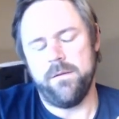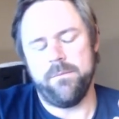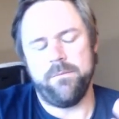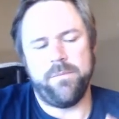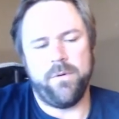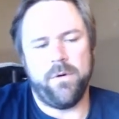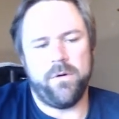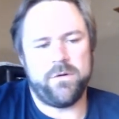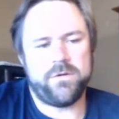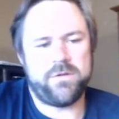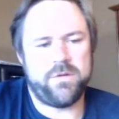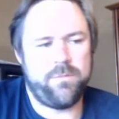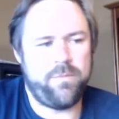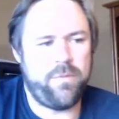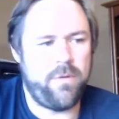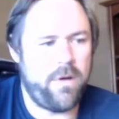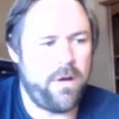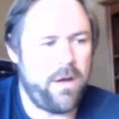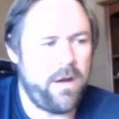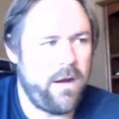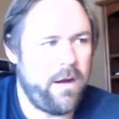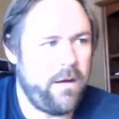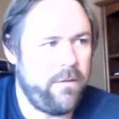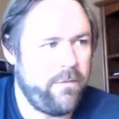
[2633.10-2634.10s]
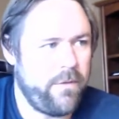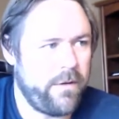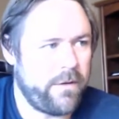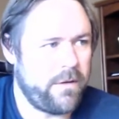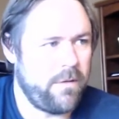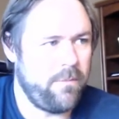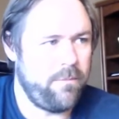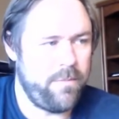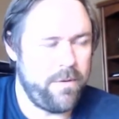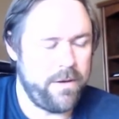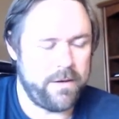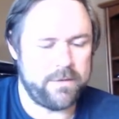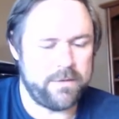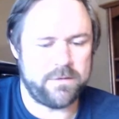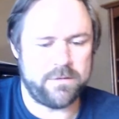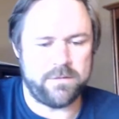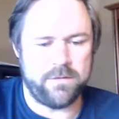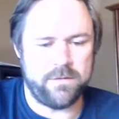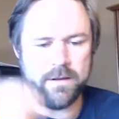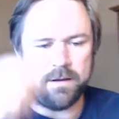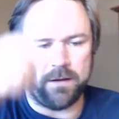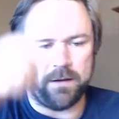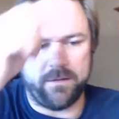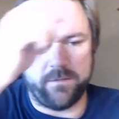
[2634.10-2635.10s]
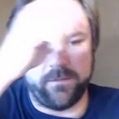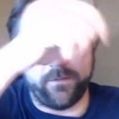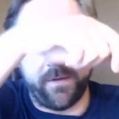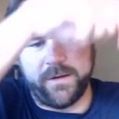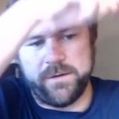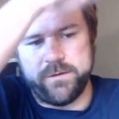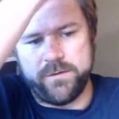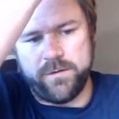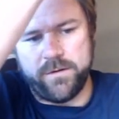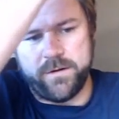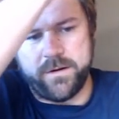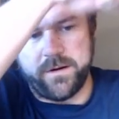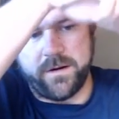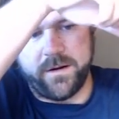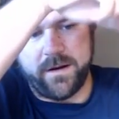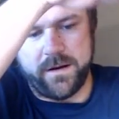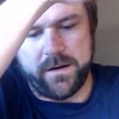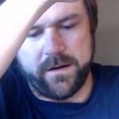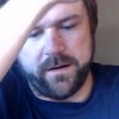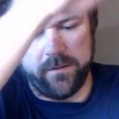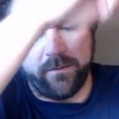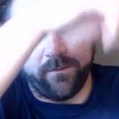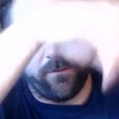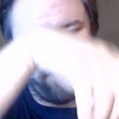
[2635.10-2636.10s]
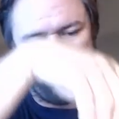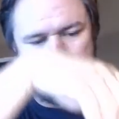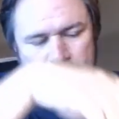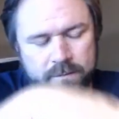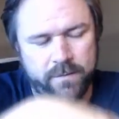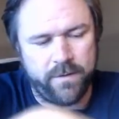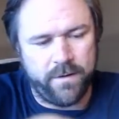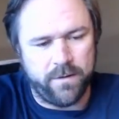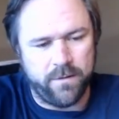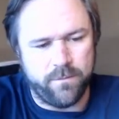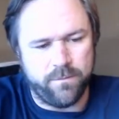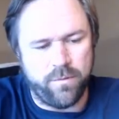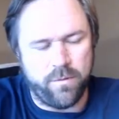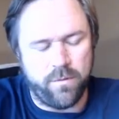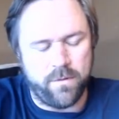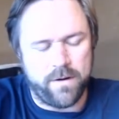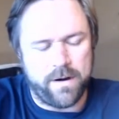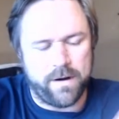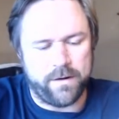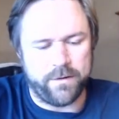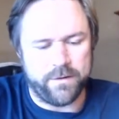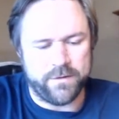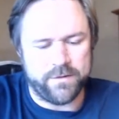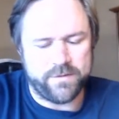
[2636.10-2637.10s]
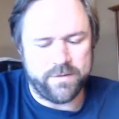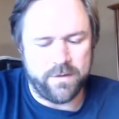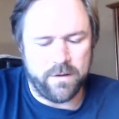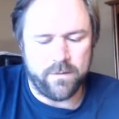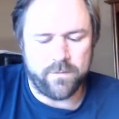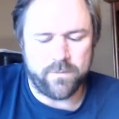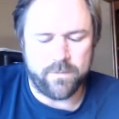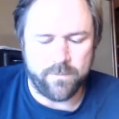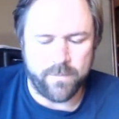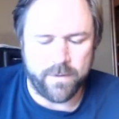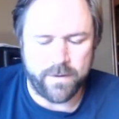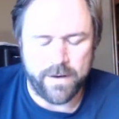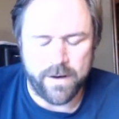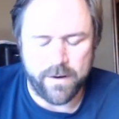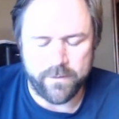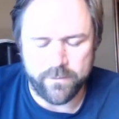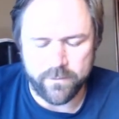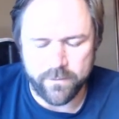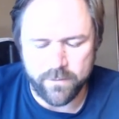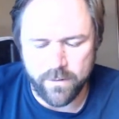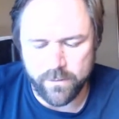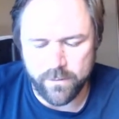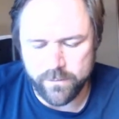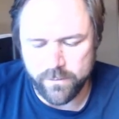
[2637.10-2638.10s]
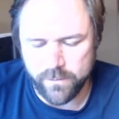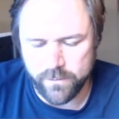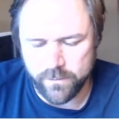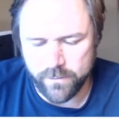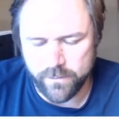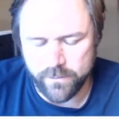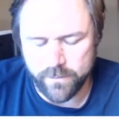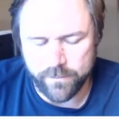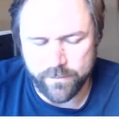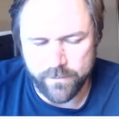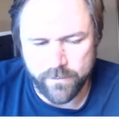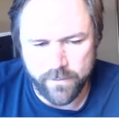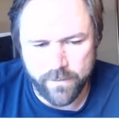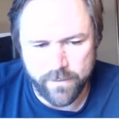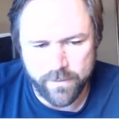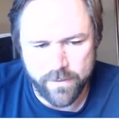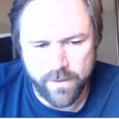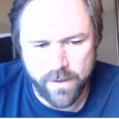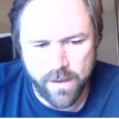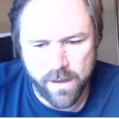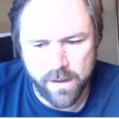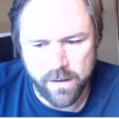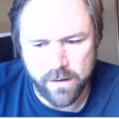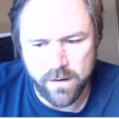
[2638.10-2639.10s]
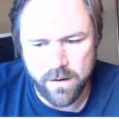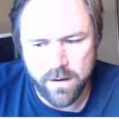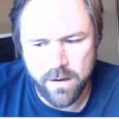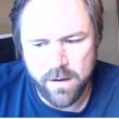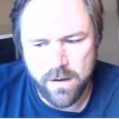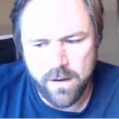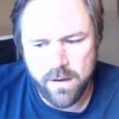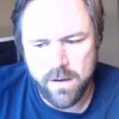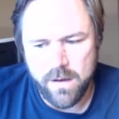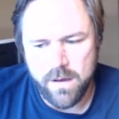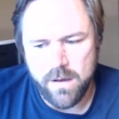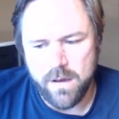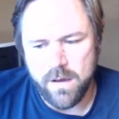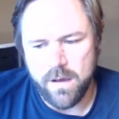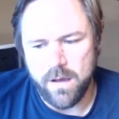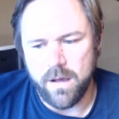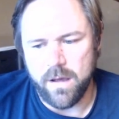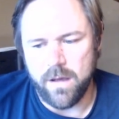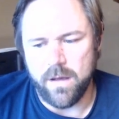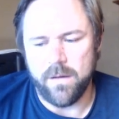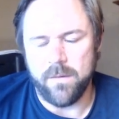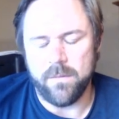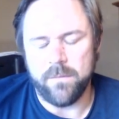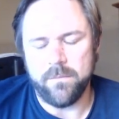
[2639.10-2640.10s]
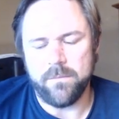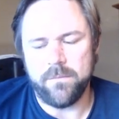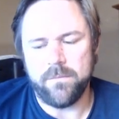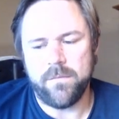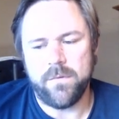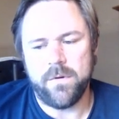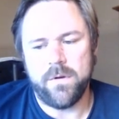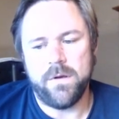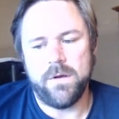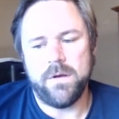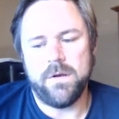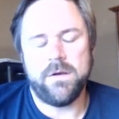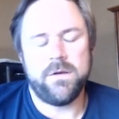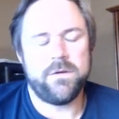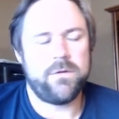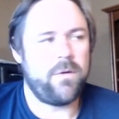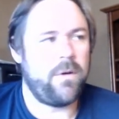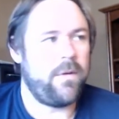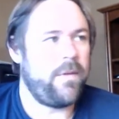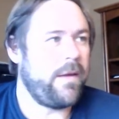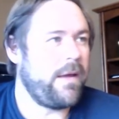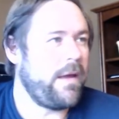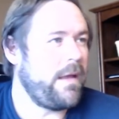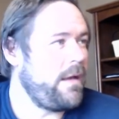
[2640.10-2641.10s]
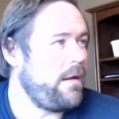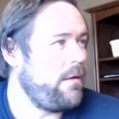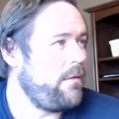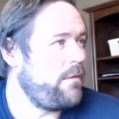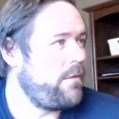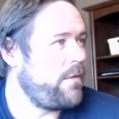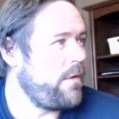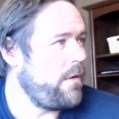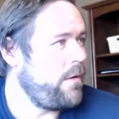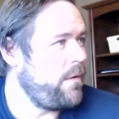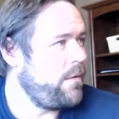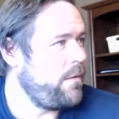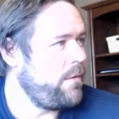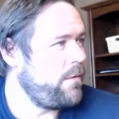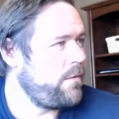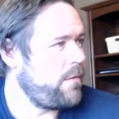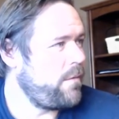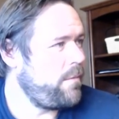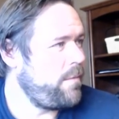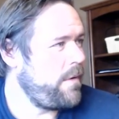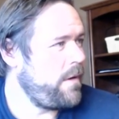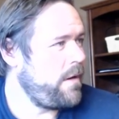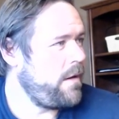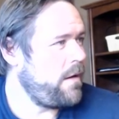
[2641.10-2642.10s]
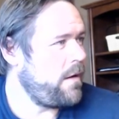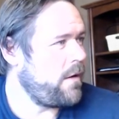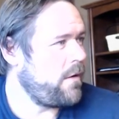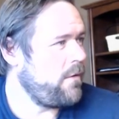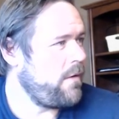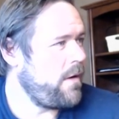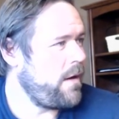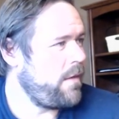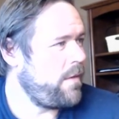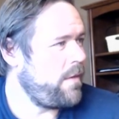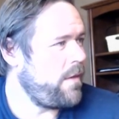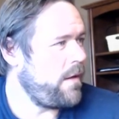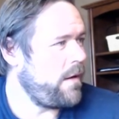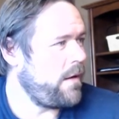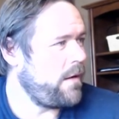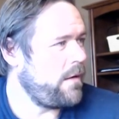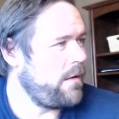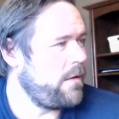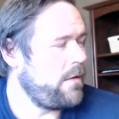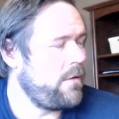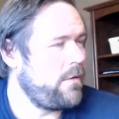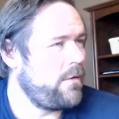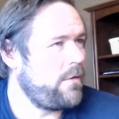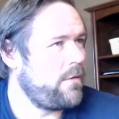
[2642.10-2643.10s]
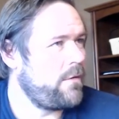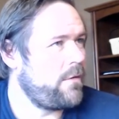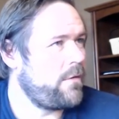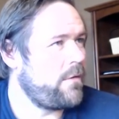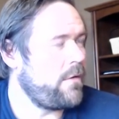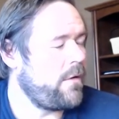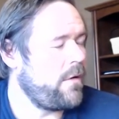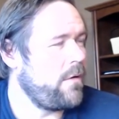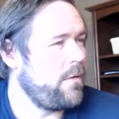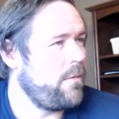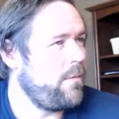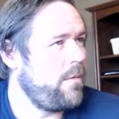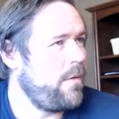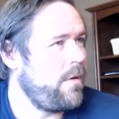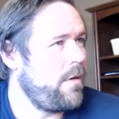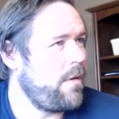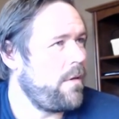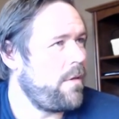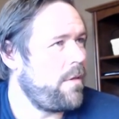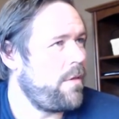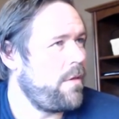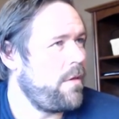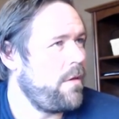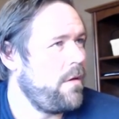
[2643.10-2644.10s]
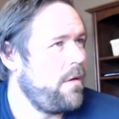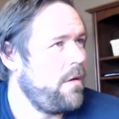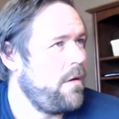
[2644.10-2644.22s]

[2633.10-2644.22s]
bulk supply of like the big like things you can kind of you know pour out yourself from like natural grocers or something like that. Um, so I think any of those would be a great thing to start with.